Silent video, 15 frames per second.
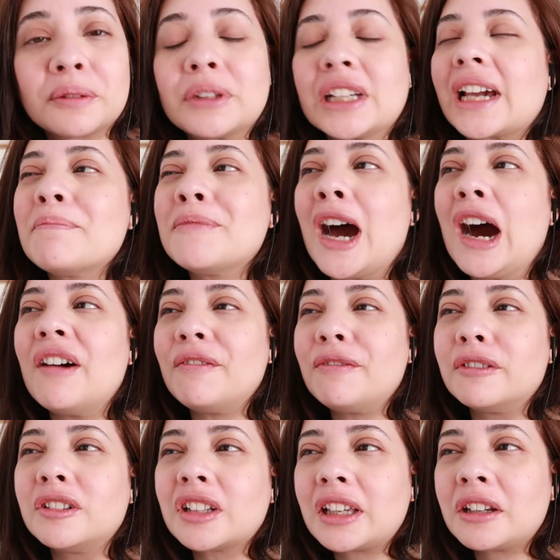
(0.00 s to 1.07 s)
I'm like, I'm not
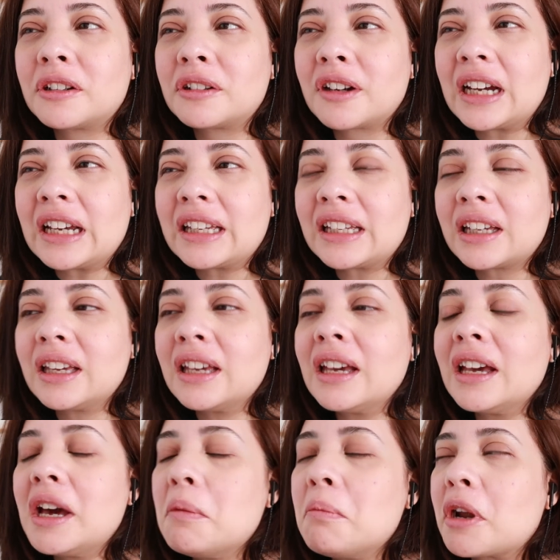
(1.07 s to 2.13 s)
fully crying,
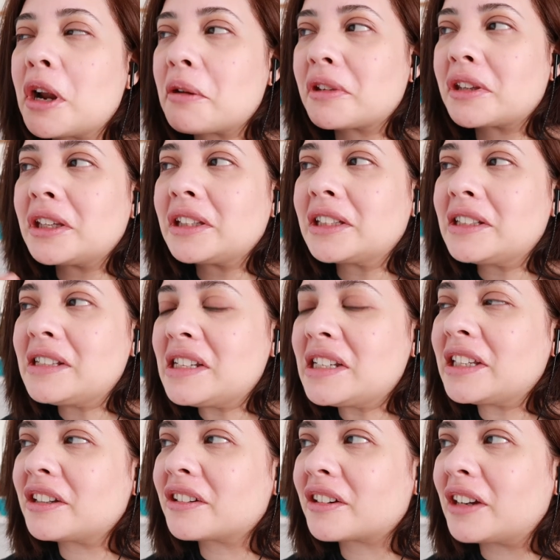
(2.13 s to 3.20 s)
but I really did
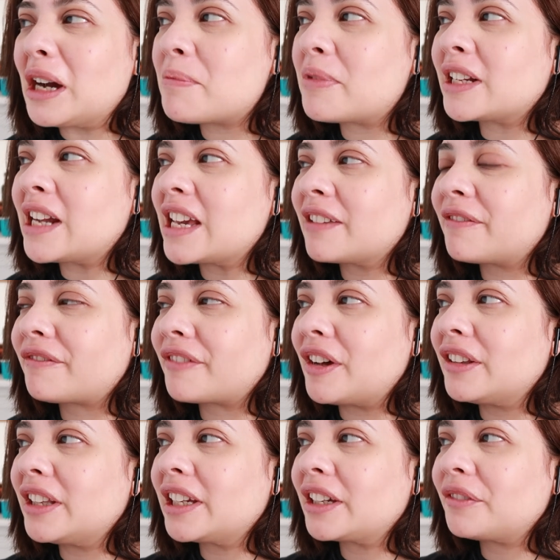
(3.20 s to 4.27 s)
tear up, and I
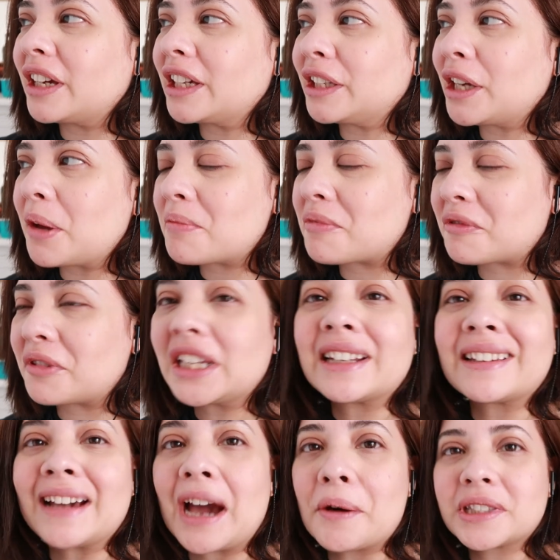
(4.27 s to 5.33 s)
felt like if I kept
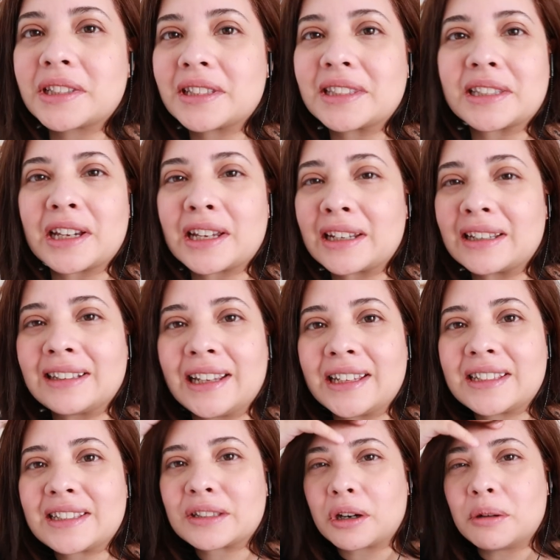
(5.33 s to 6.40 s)
reading I was just gonna
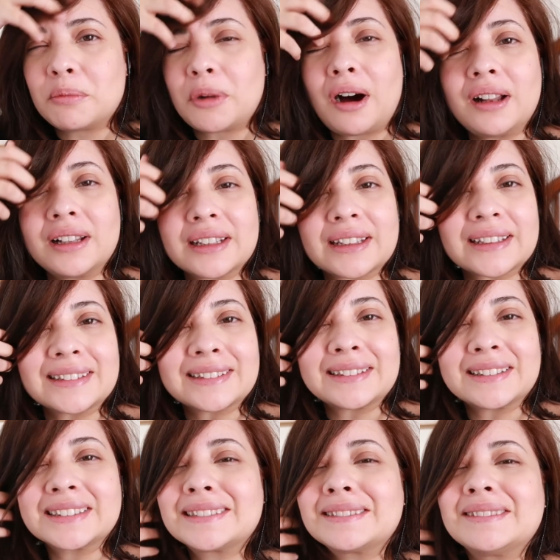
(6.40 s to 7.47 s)
like start bawling.
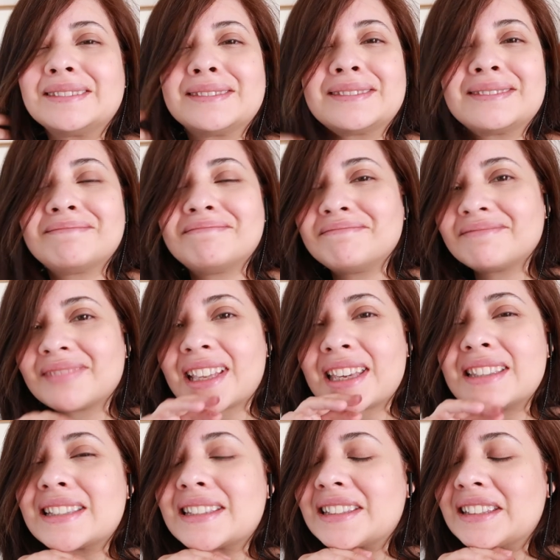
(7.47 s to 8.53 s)
Like,
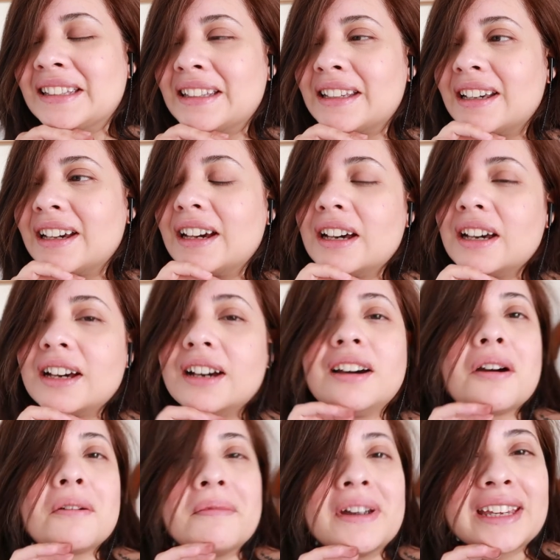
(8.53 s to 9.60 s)
it's,
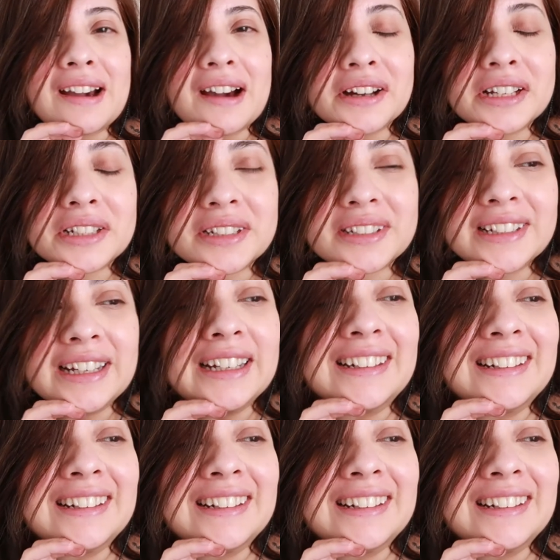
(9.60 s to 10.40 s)
oh my gosh.